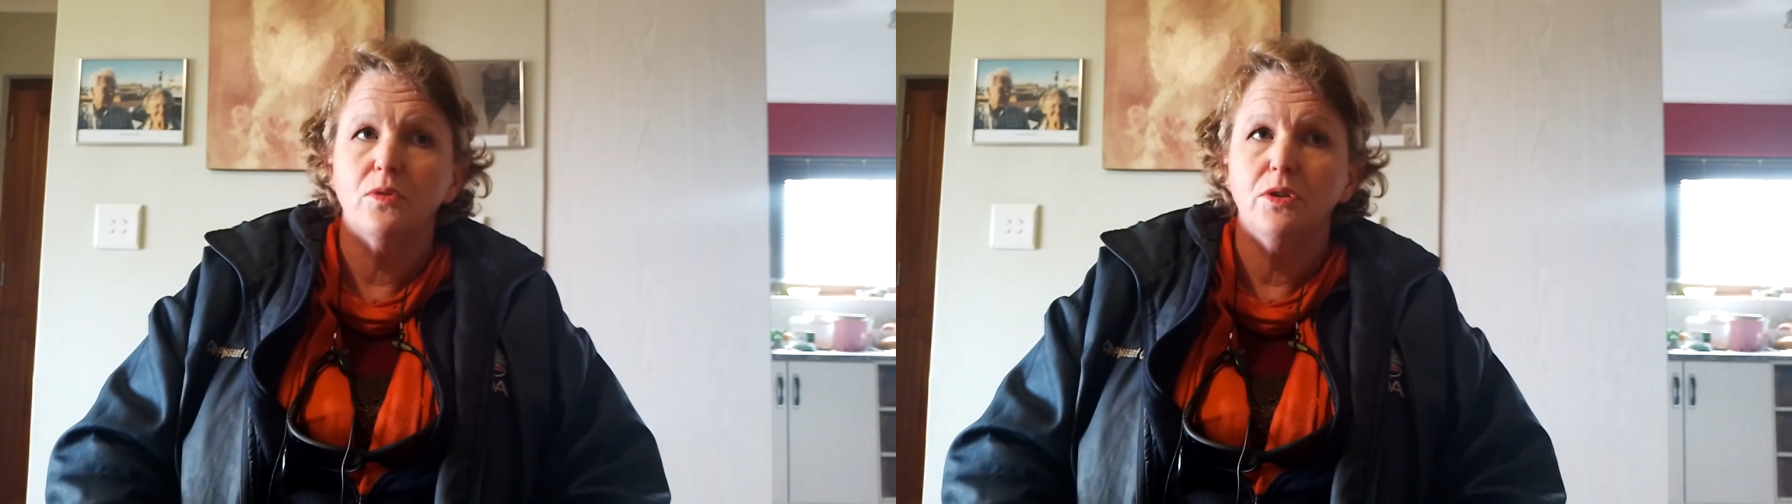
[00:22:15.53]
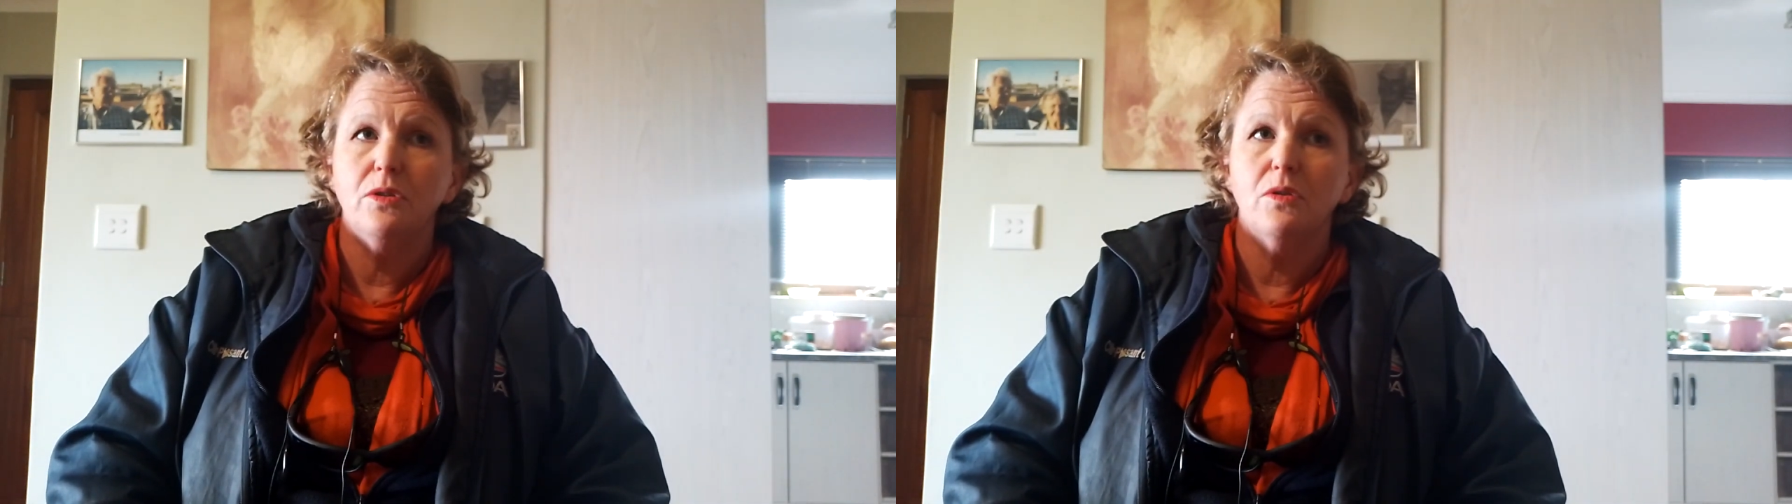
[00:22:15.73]

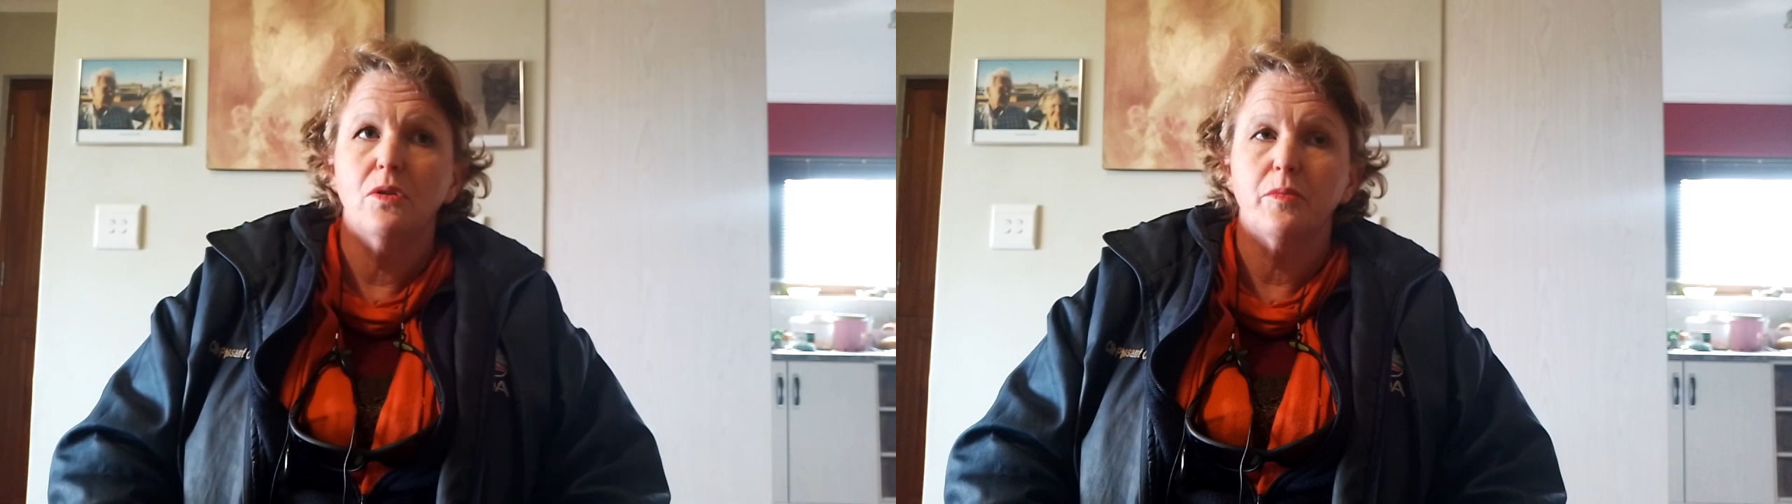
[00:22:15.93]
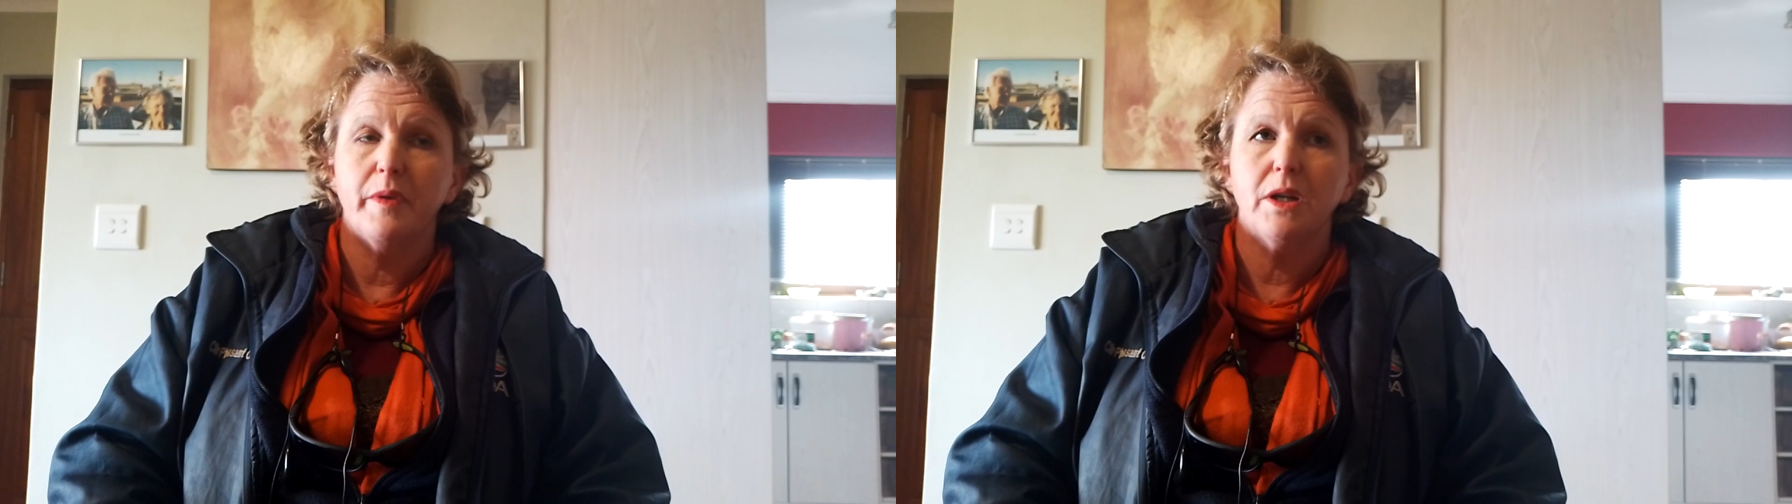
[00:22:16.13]
New York
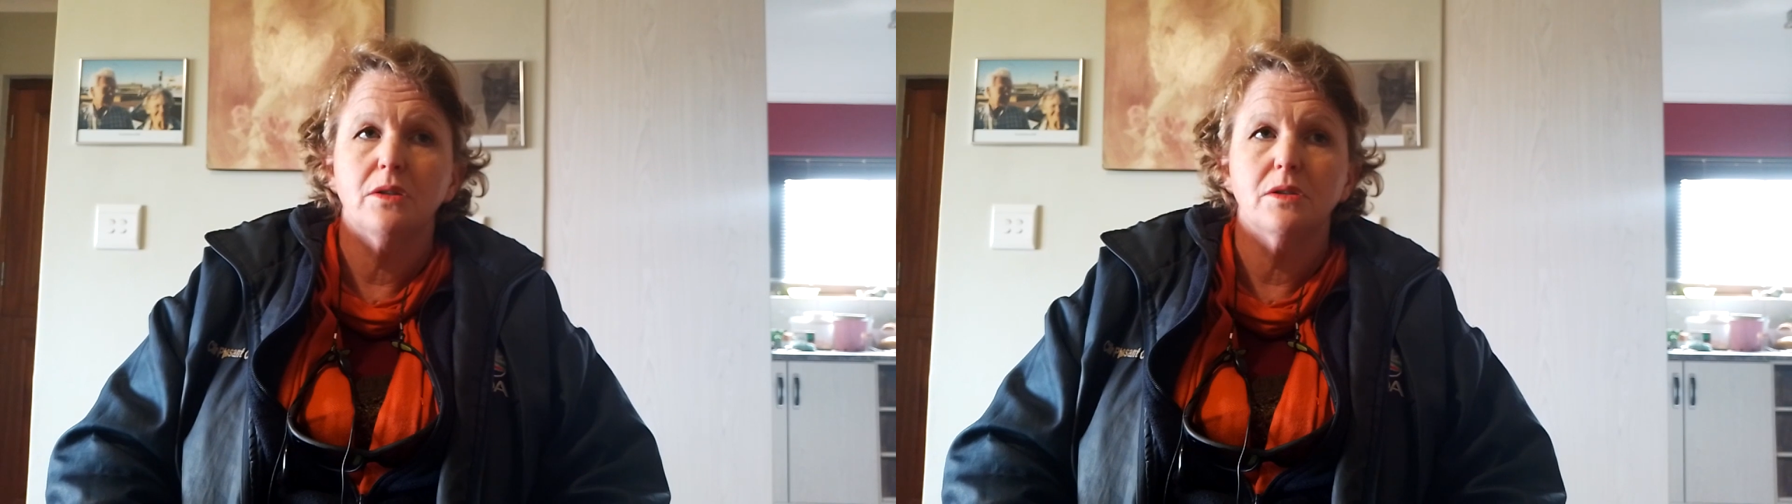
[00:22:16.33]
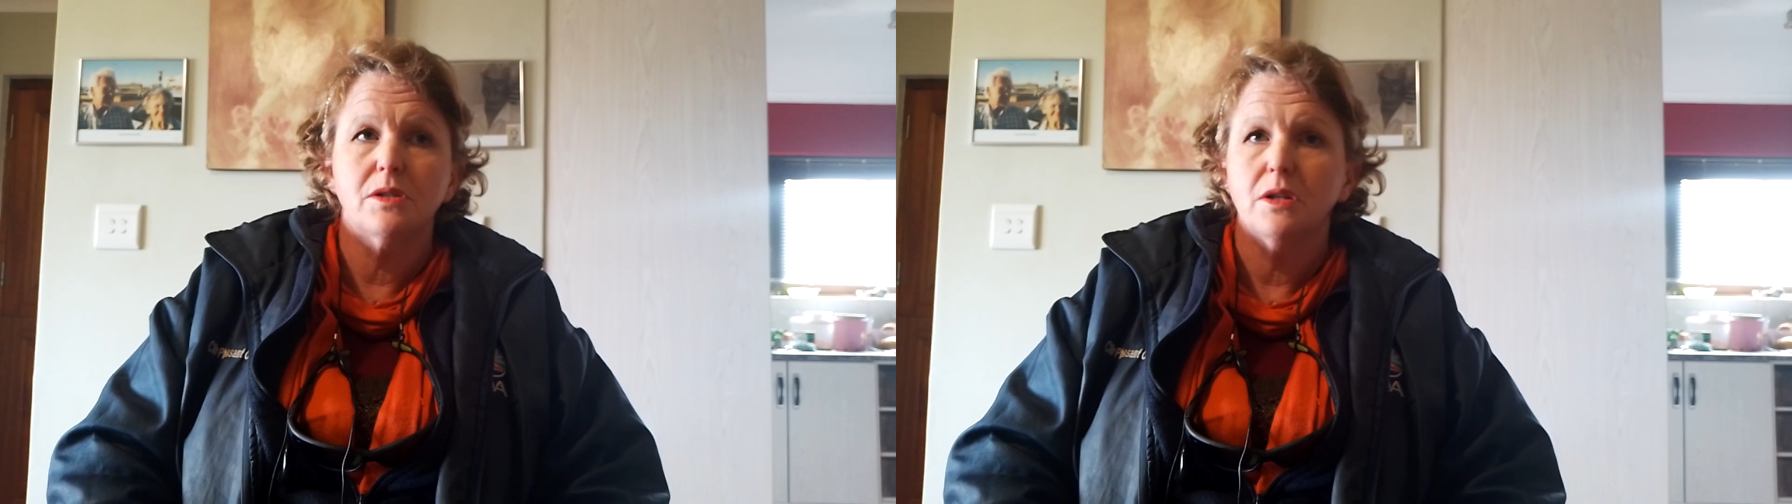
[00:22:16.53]

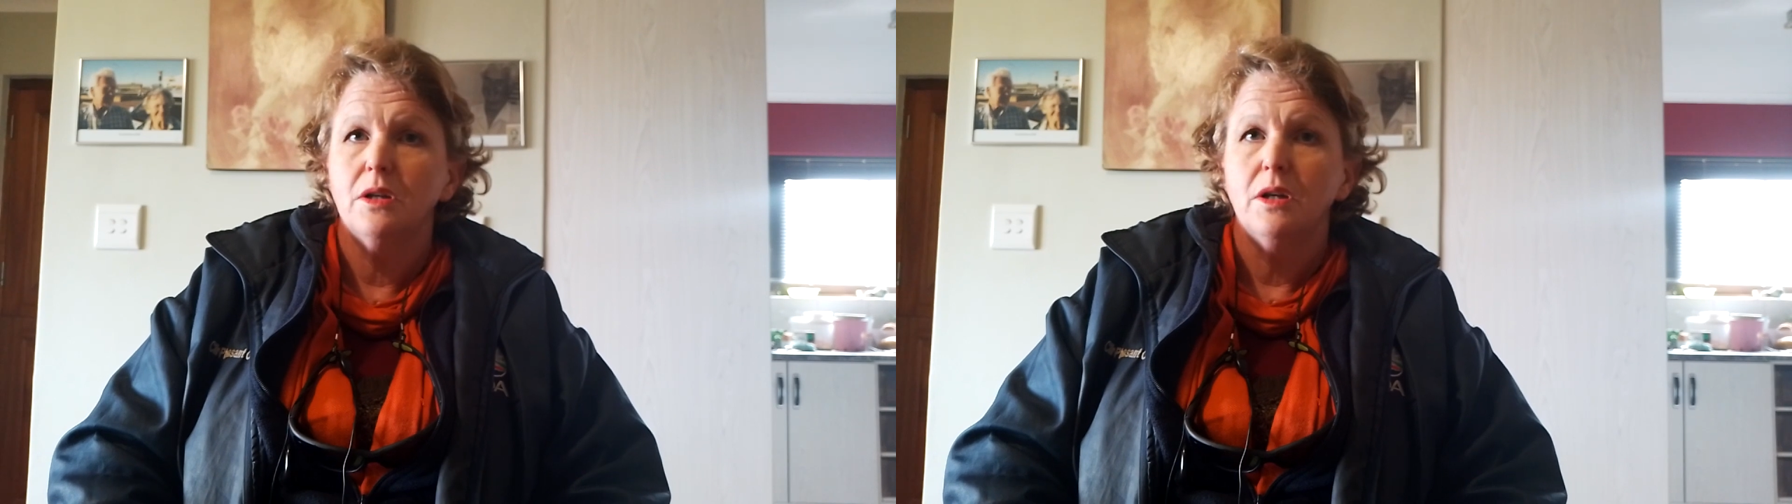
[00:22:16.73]
because